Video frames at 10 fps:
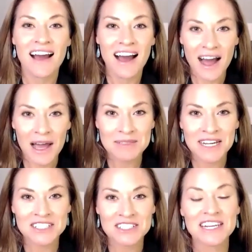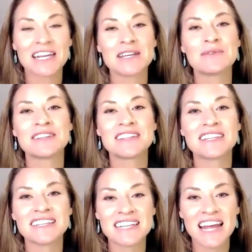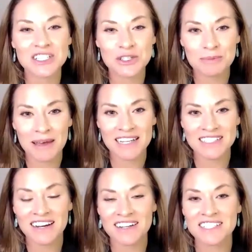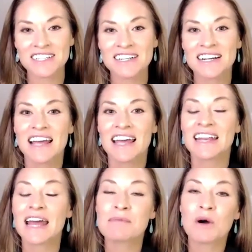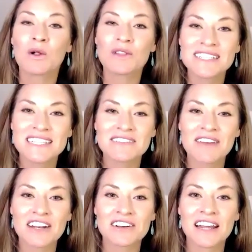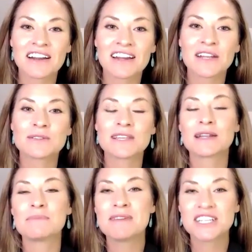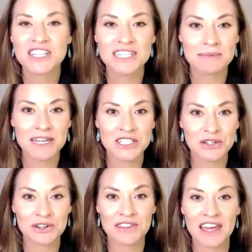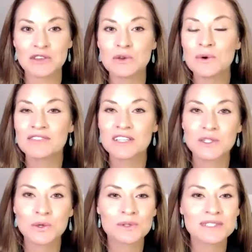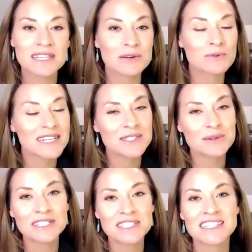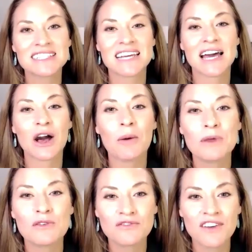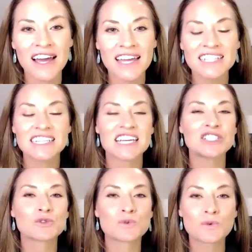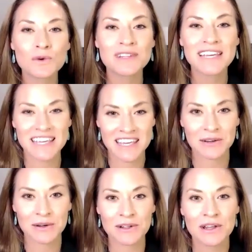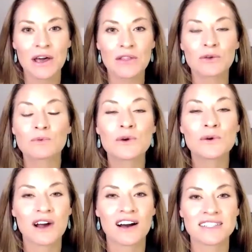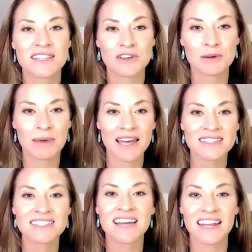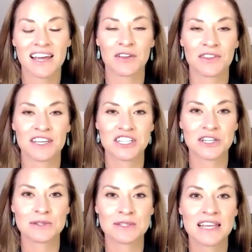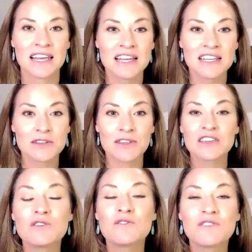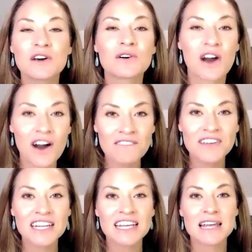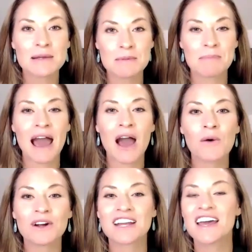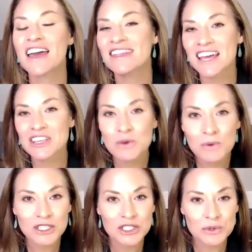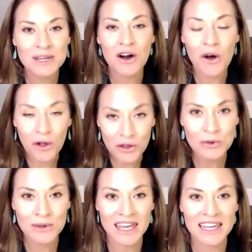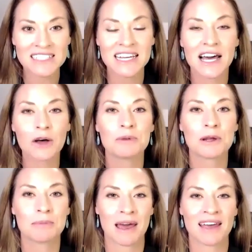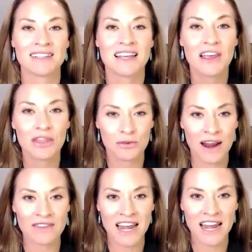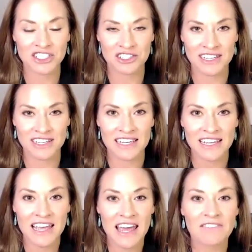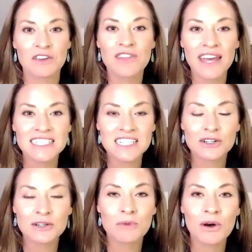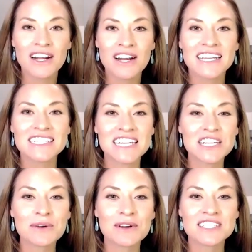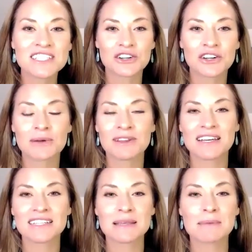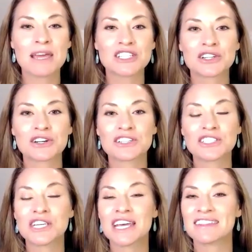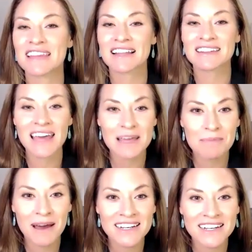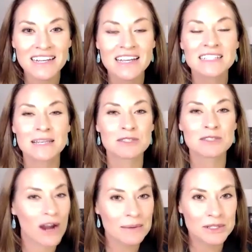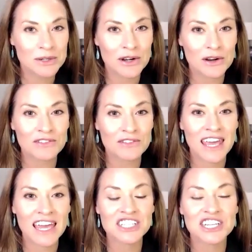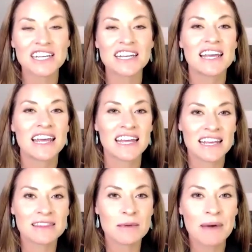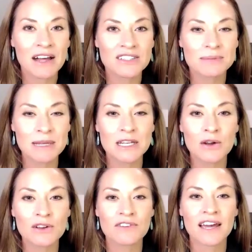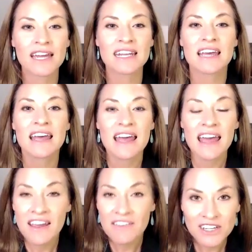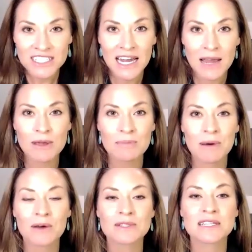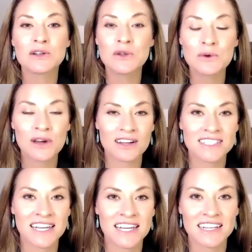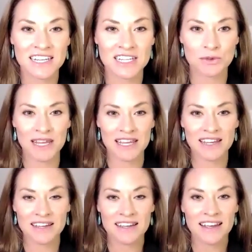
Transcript: I'm Dr. Katie Woodley, the natural pet doctor, and I'm a holistic veterinarian who's on a mission to make sure that you have the tools and resources to help you find and truly heal the root cause of your pet's gut health issues so that feel confident and empowered that you are doing all you can to help your pet thrive naturally. If you'd like to learn more and continue on this journey with us, make sure to hit that like button, subscribe to our notification, and hit the bell to be notified every time we post new content each week.